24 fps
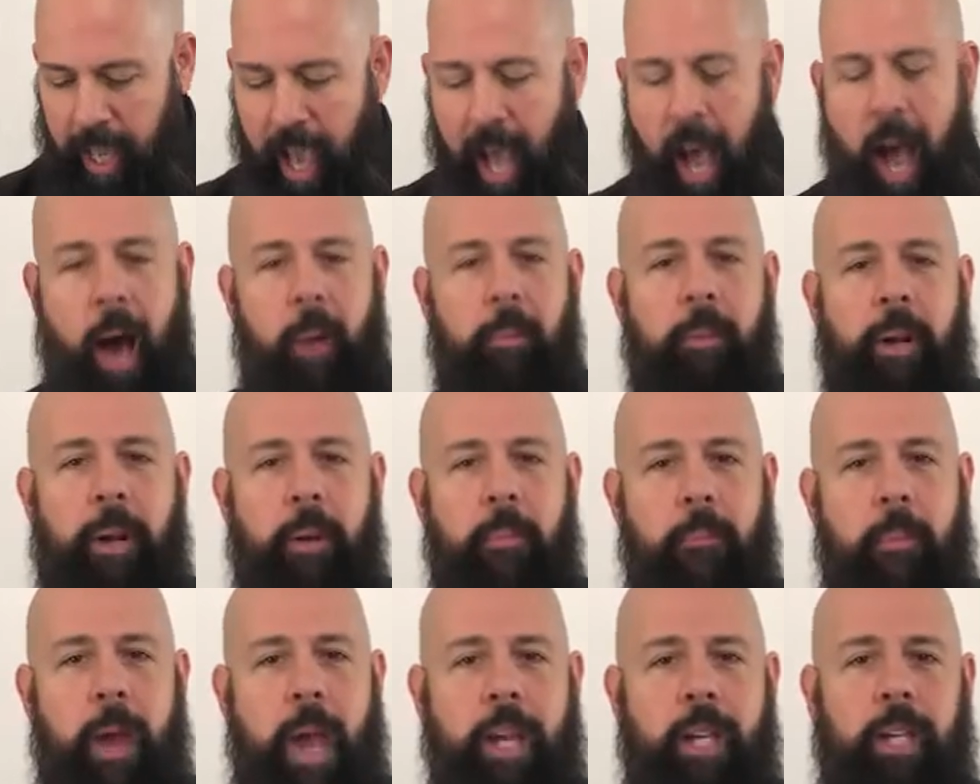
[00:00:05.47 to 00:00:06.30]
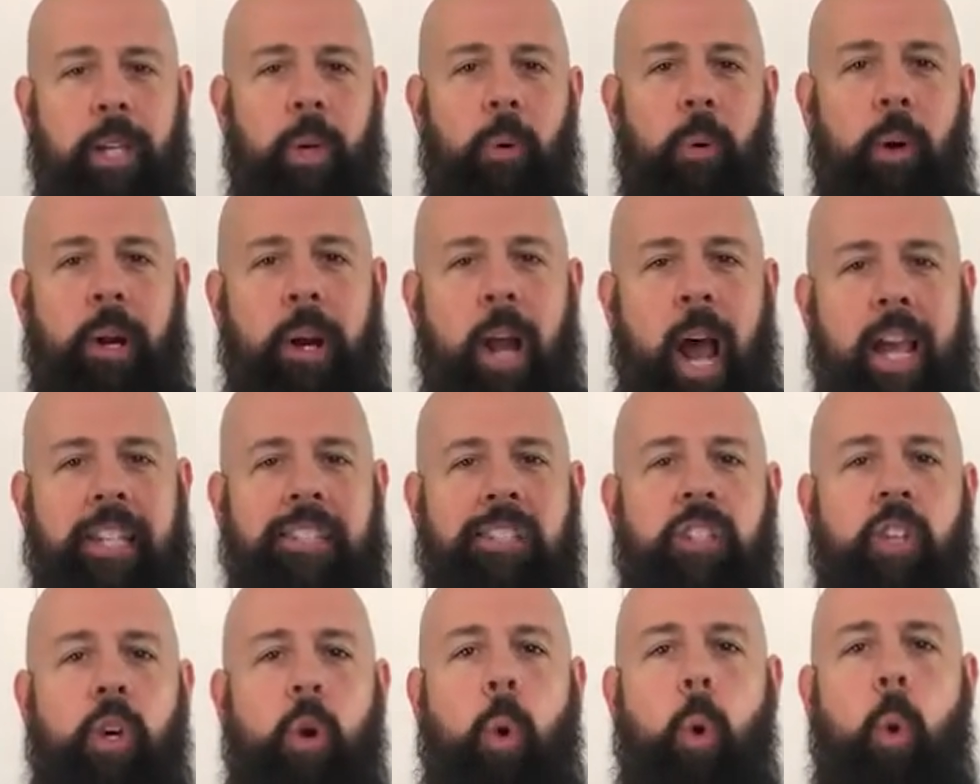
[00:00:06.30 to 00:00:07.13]
I'm gonna make you a
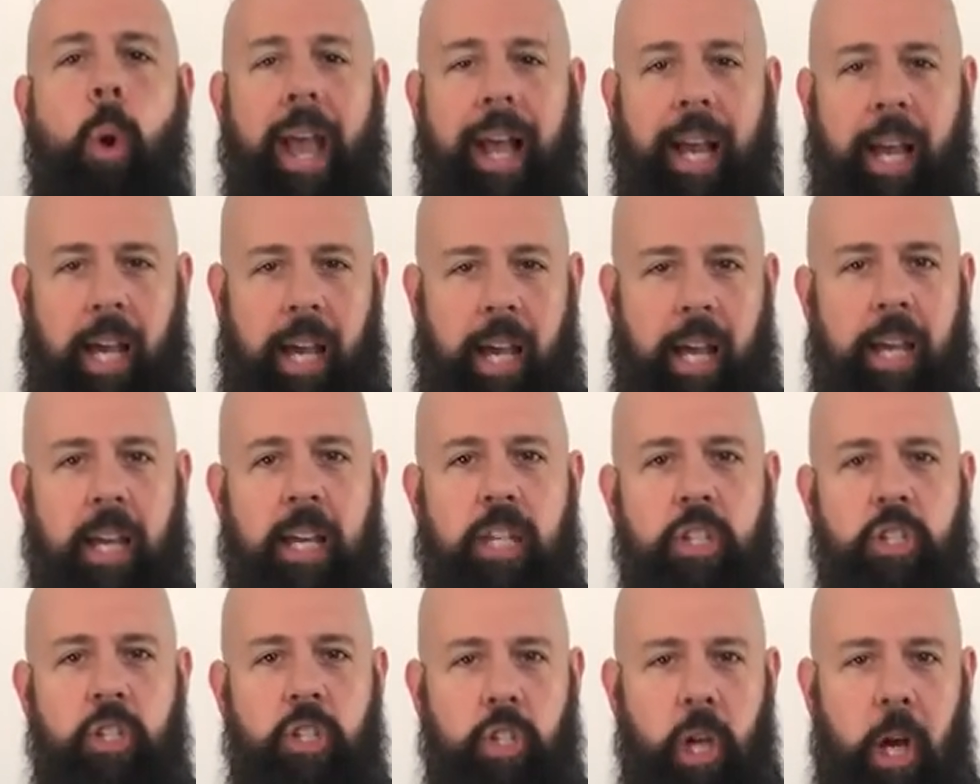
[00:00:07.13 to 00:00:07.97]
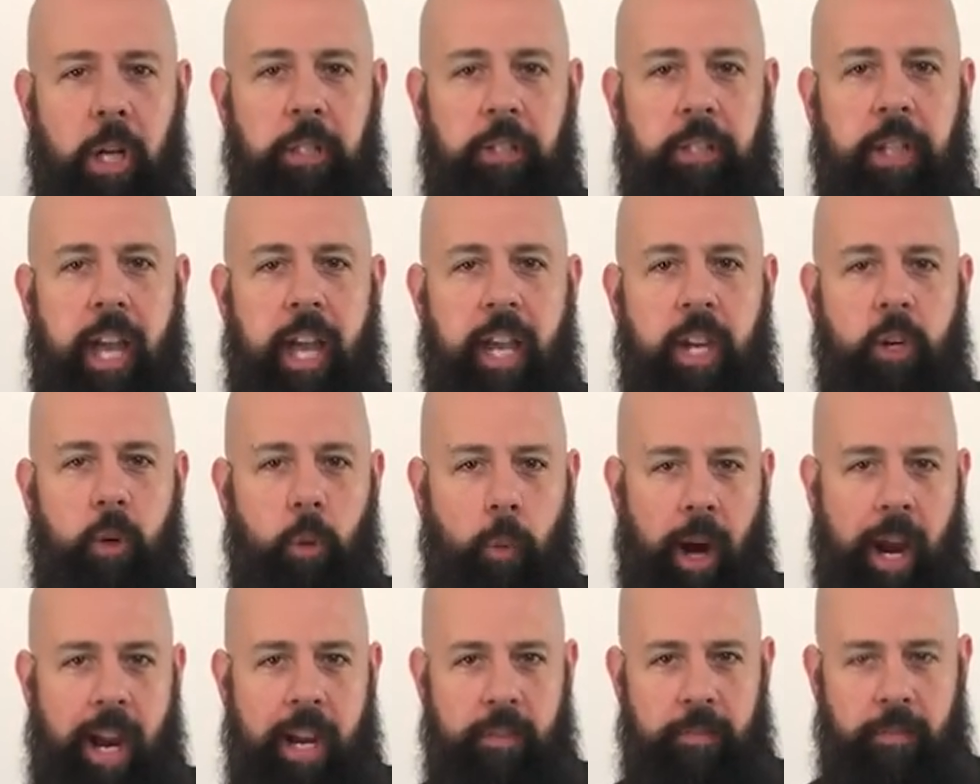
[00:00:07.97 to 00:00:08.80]
nice quick Sunday
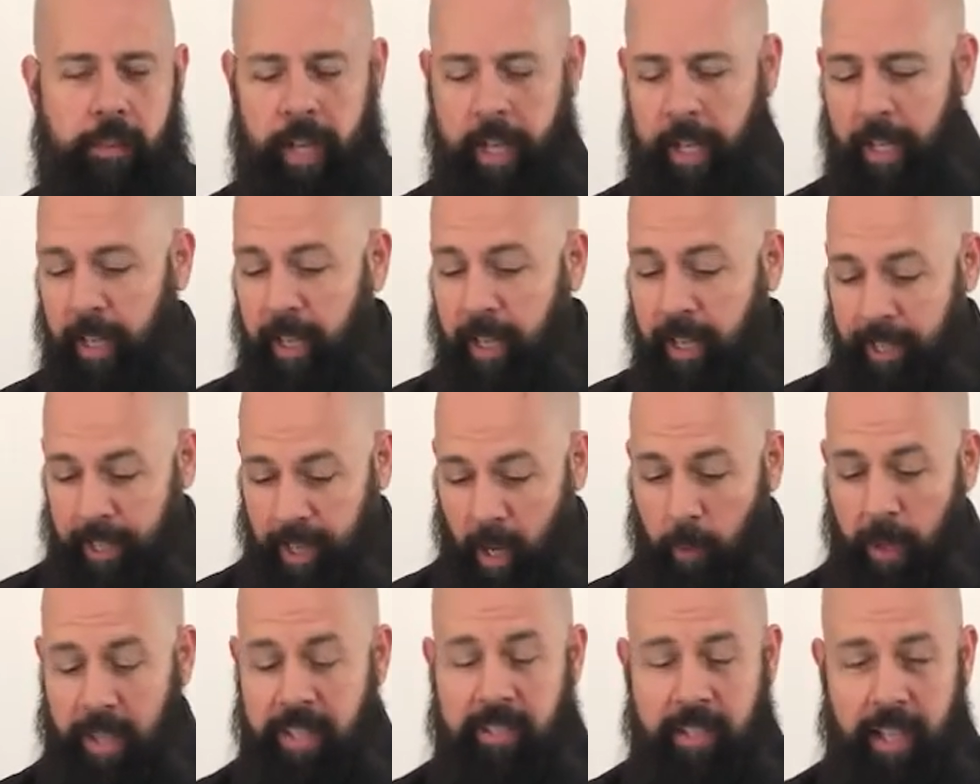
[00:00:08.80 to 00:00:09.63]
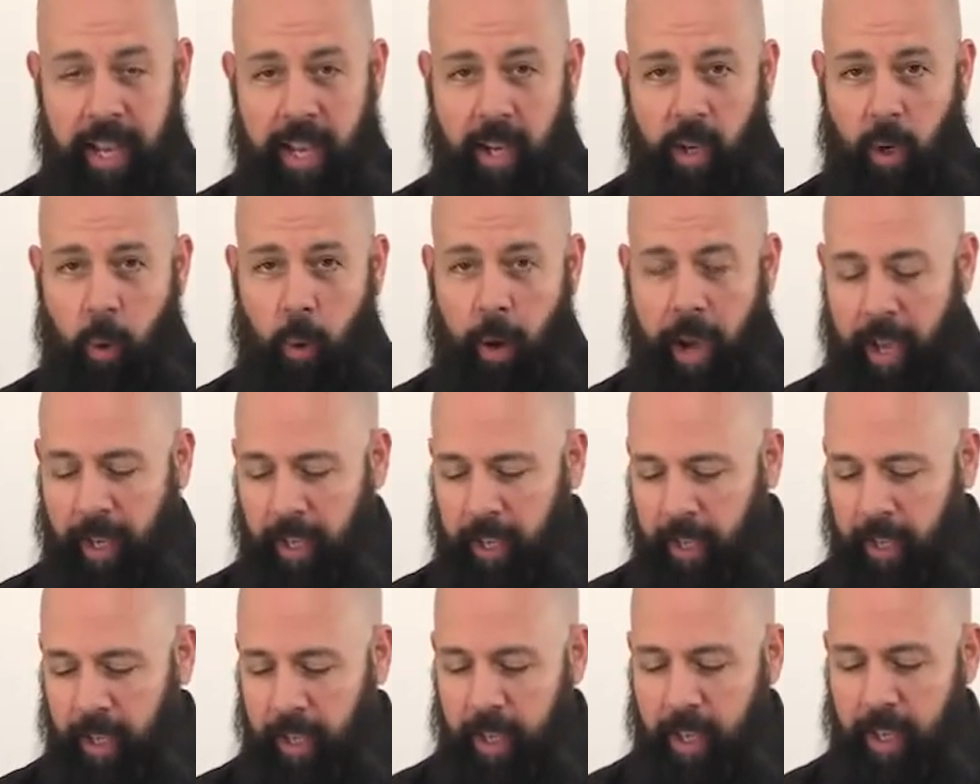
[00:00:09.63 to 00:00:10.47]
gravy. Now I say
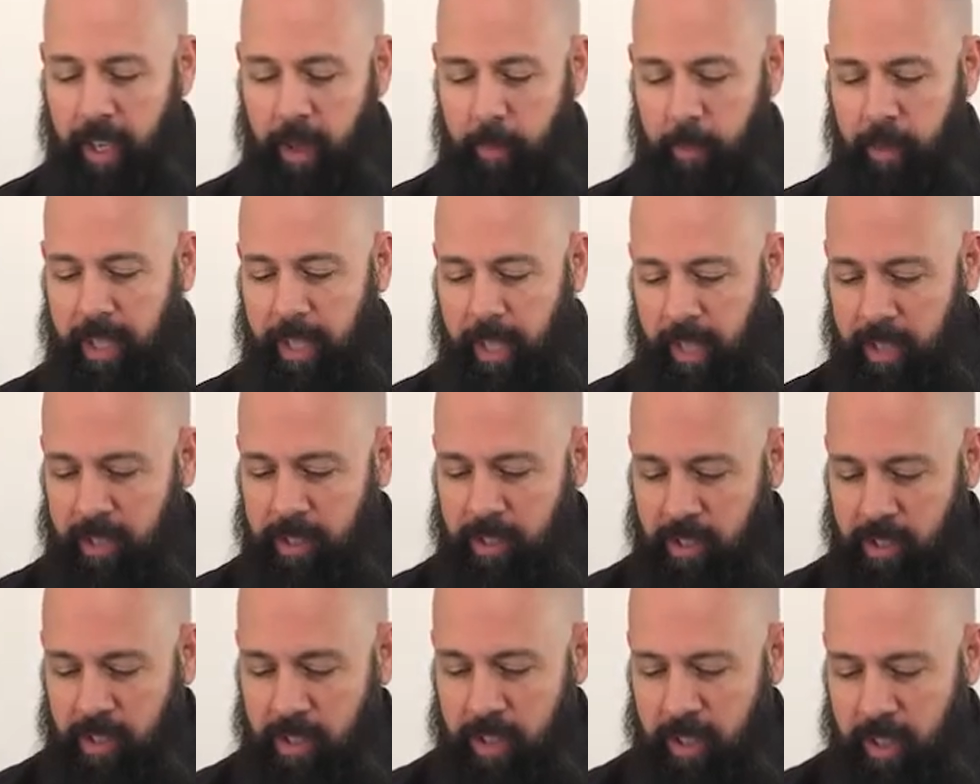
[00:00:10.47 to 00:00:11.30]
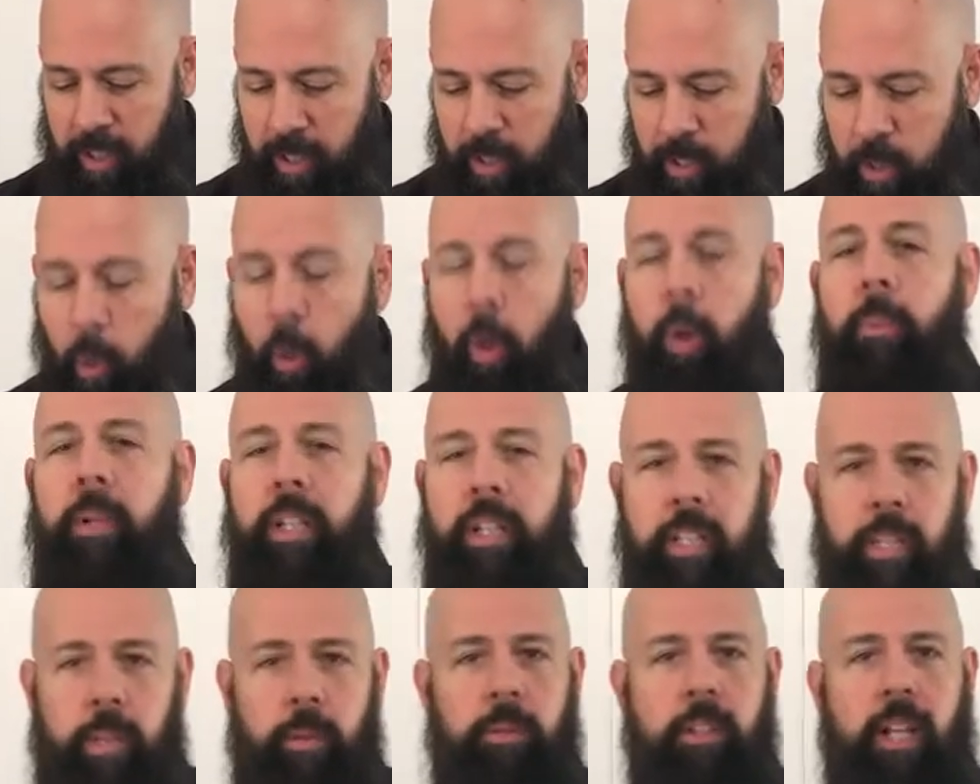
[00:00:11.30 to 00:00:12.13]
quick because
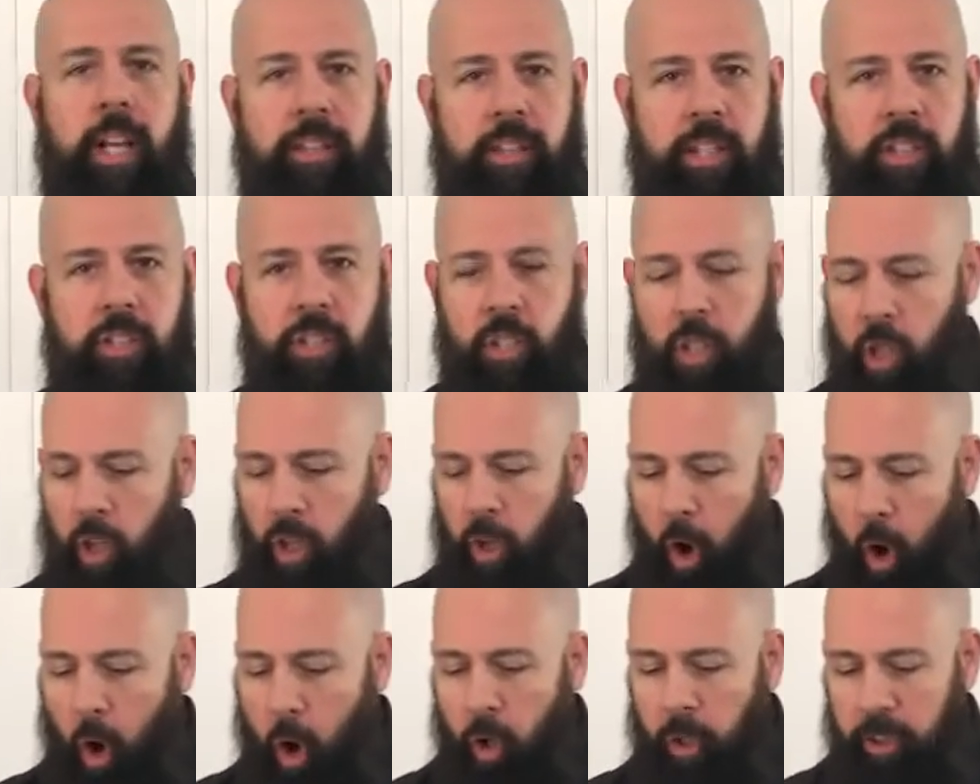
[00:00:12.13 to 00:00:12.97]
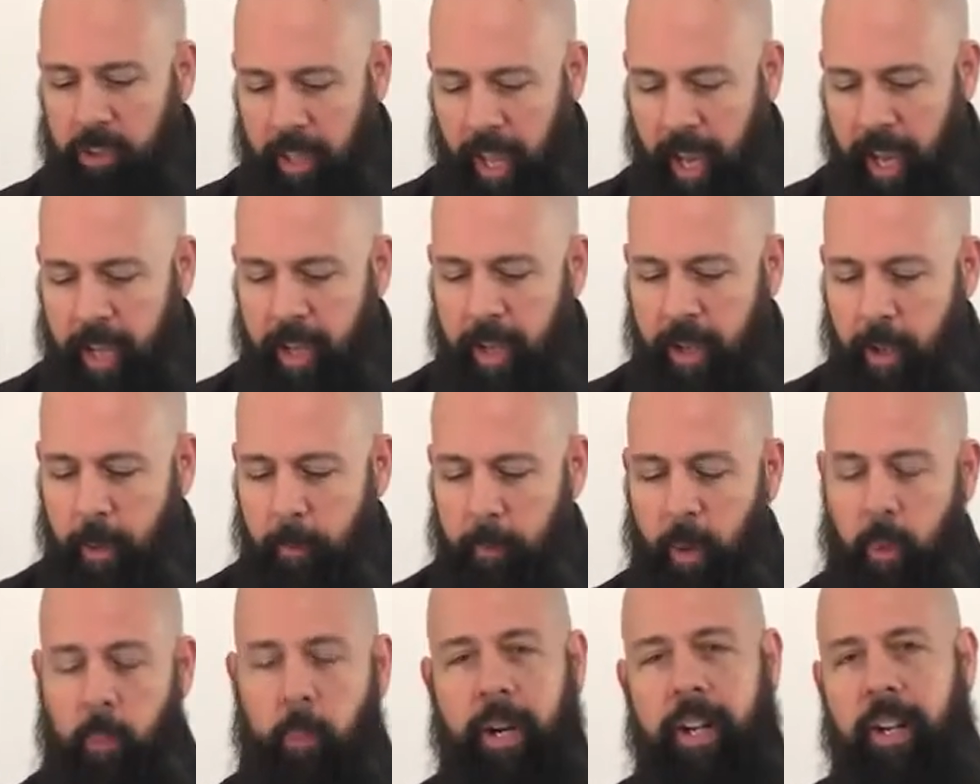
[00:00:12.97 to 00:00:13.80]
normally you'd let this cook all day,
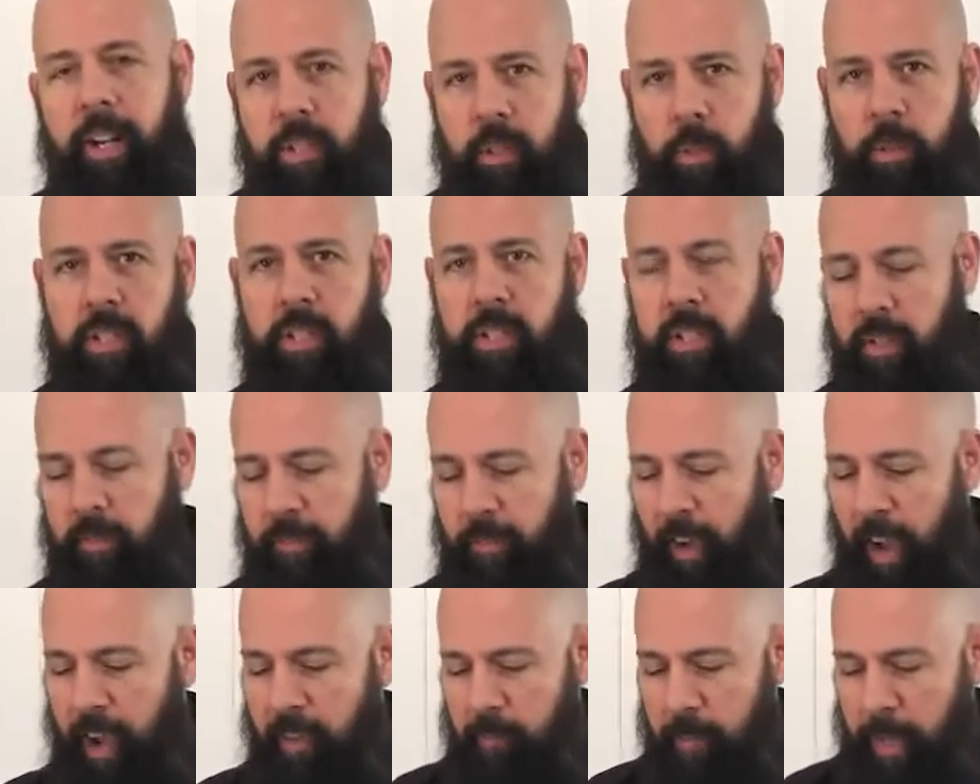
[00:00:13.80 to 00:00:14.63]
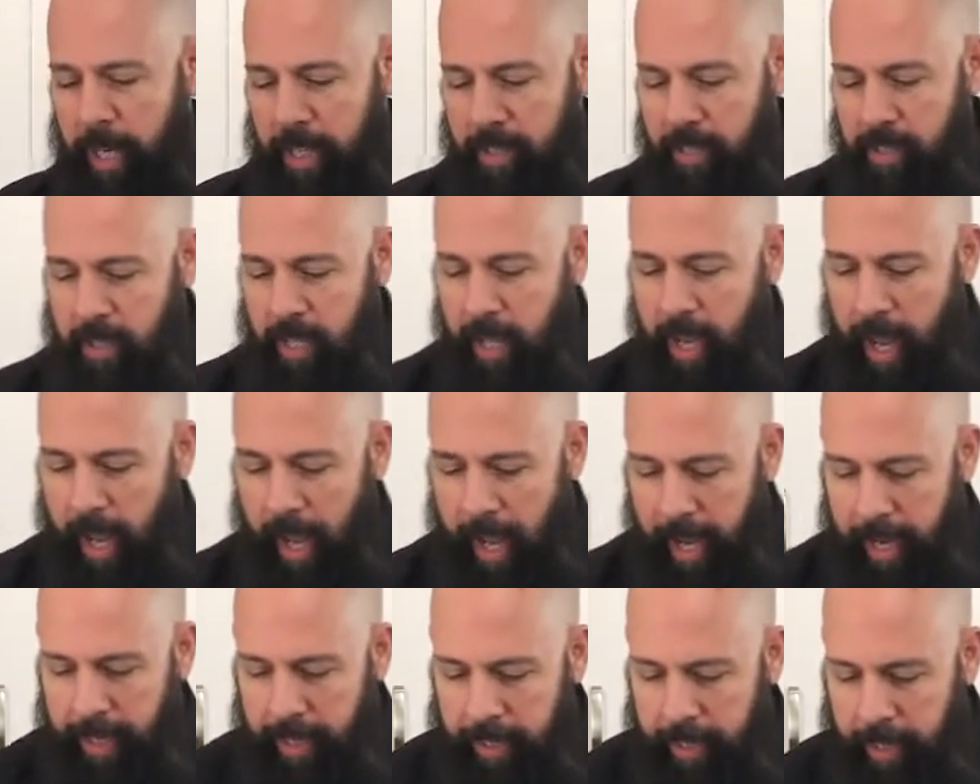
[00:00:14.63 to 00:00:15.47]
but we're gonna do this in 5 minutes.
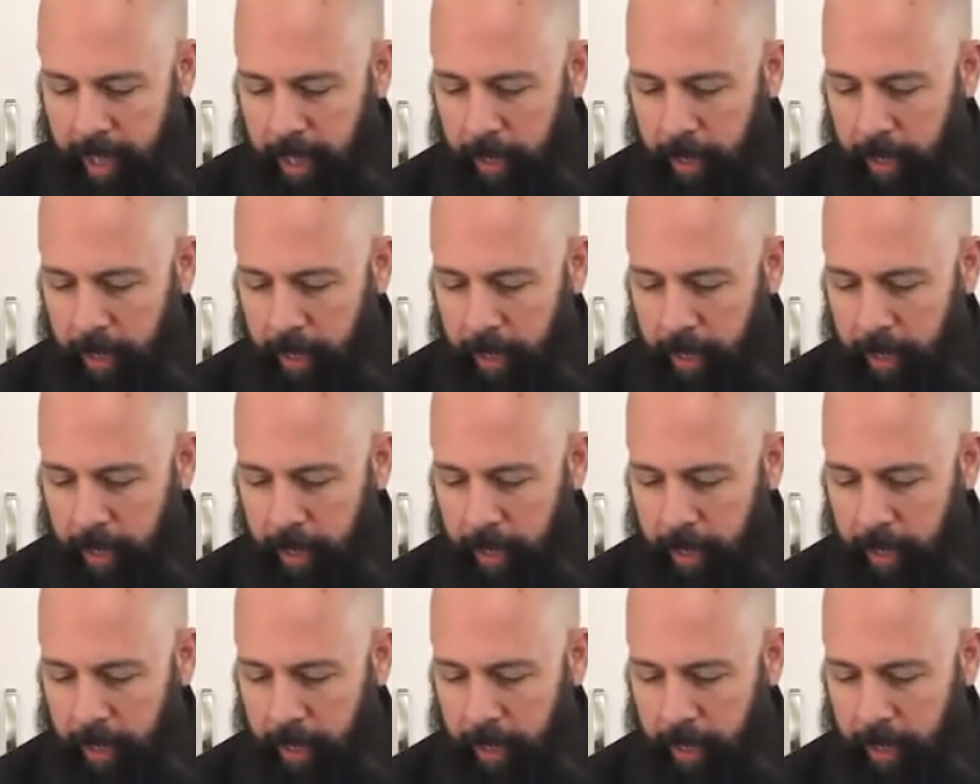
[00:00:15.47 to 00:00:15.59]
And